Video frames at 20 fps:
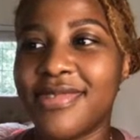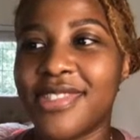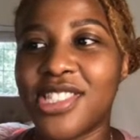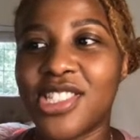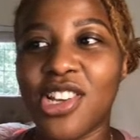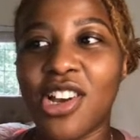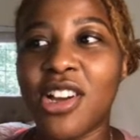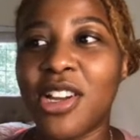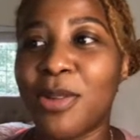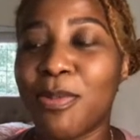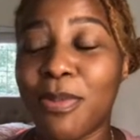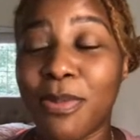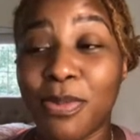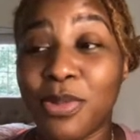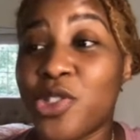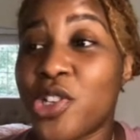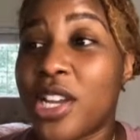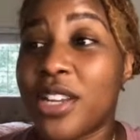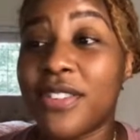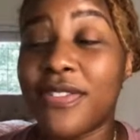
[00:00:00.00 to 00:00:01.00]
talking,
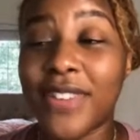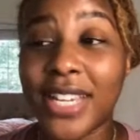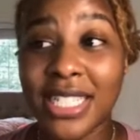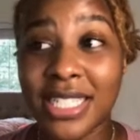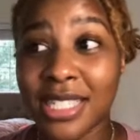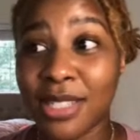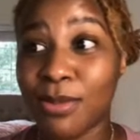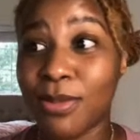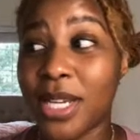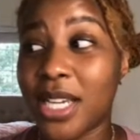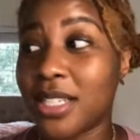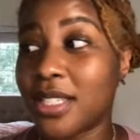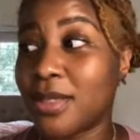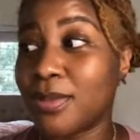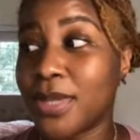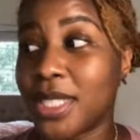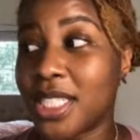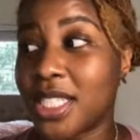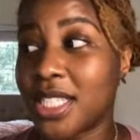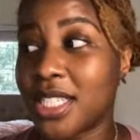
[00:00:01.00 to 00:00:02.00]
trying to fight somebody
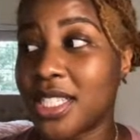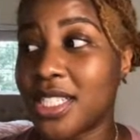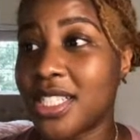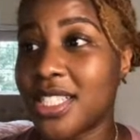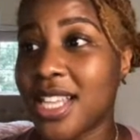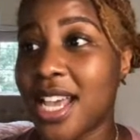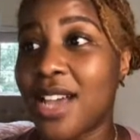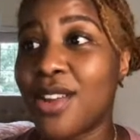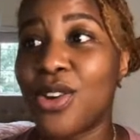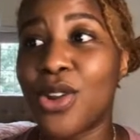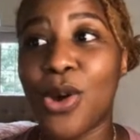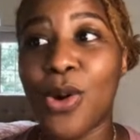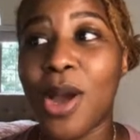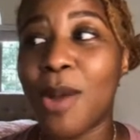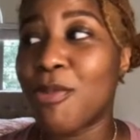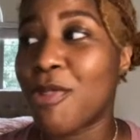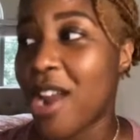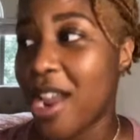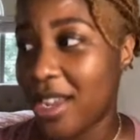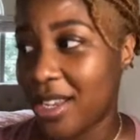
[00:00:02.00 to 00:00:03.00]
because I know
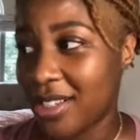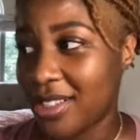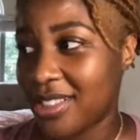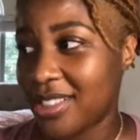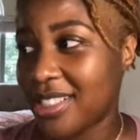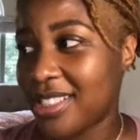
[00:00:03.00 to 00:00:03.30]
I'm right.